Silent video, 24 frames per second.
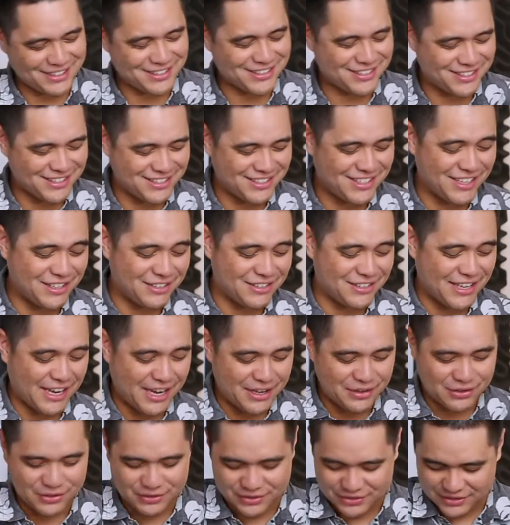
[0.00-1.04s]
This is his
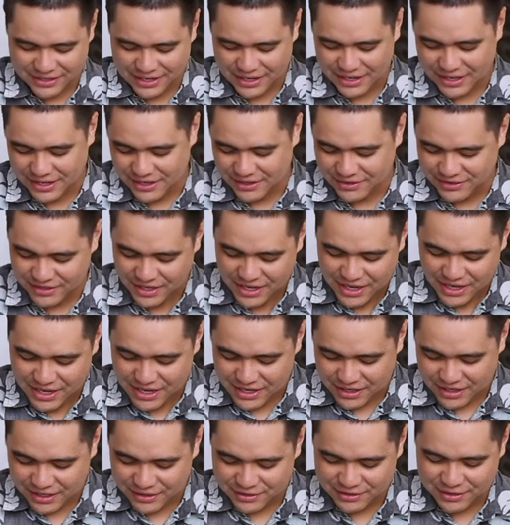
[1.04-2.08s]
tenor size
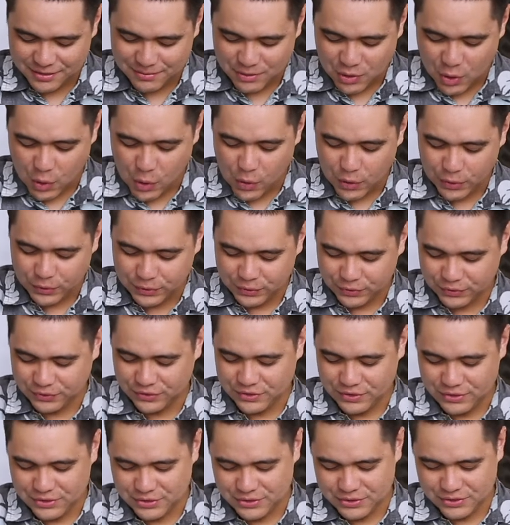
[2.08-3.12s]
custom
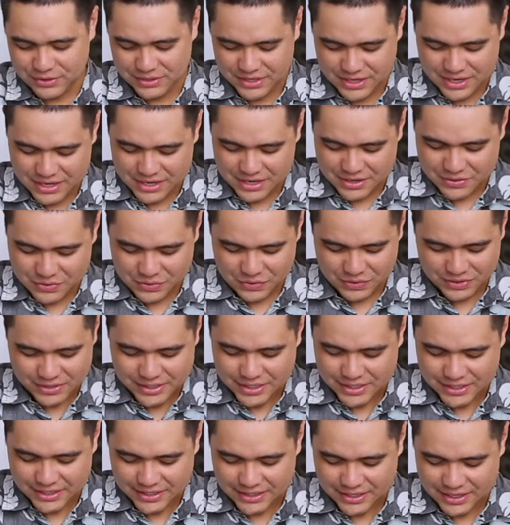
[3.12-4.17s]
Cornerstone
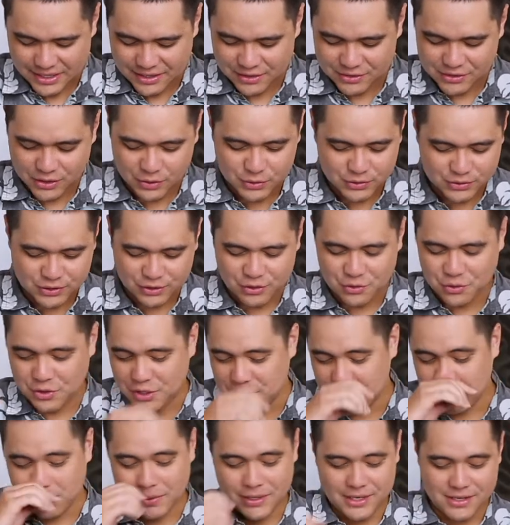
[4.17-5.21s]
ukulele, and it's always a
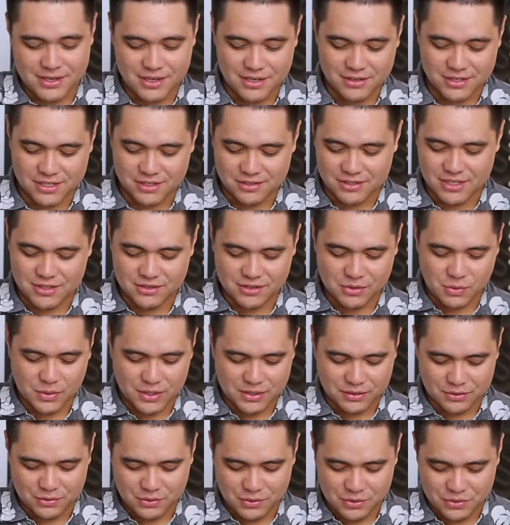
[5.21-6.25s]
treat to play these because these are one
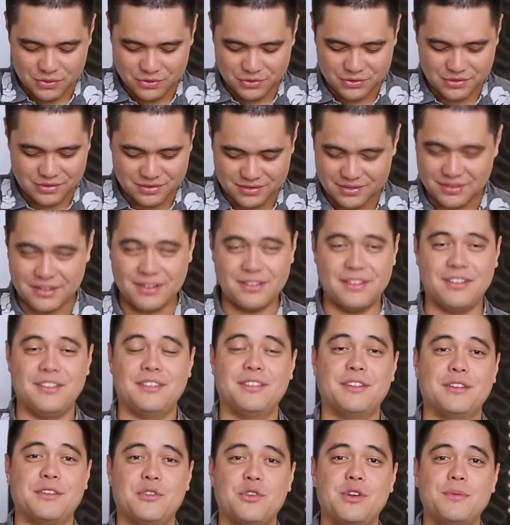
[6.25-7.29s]
of those, they're
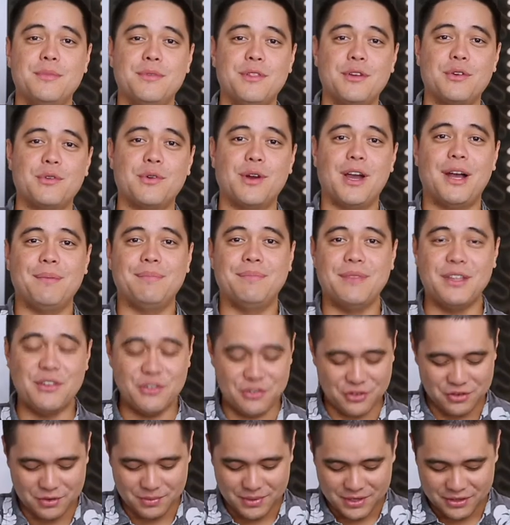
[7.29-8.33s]
the cream of the crop
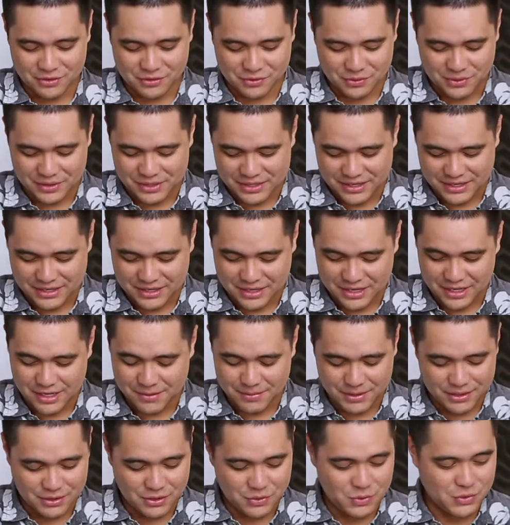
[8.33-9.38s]
instruments really
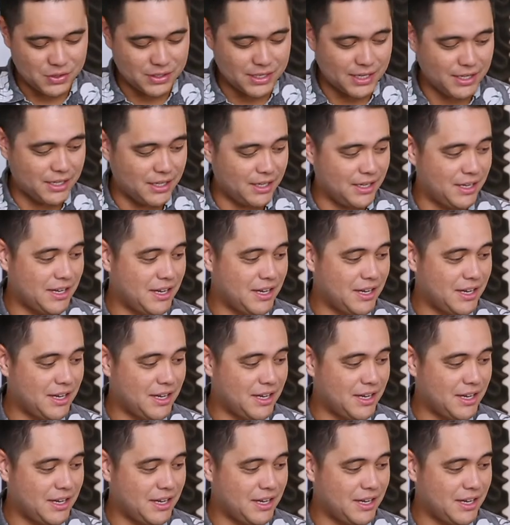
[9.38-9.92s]
um, in the ukulele,